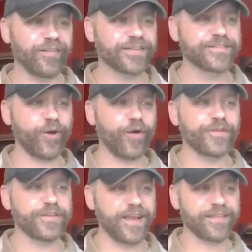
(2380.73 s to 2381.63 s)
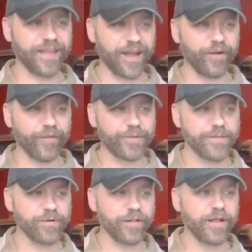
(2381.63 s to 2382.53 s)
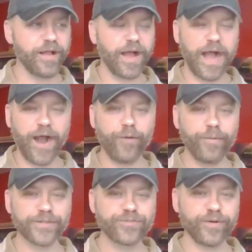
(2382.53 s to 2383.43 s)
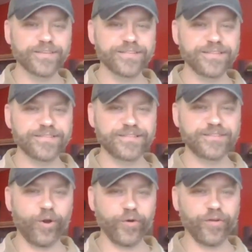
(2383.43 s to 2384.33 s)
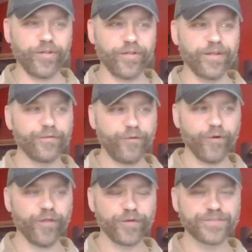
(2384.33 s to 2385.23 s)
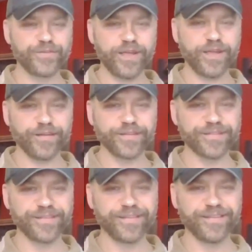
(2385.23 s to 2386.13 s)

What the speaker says: And so if you take that and all the people, how much was this in total for those 2 years?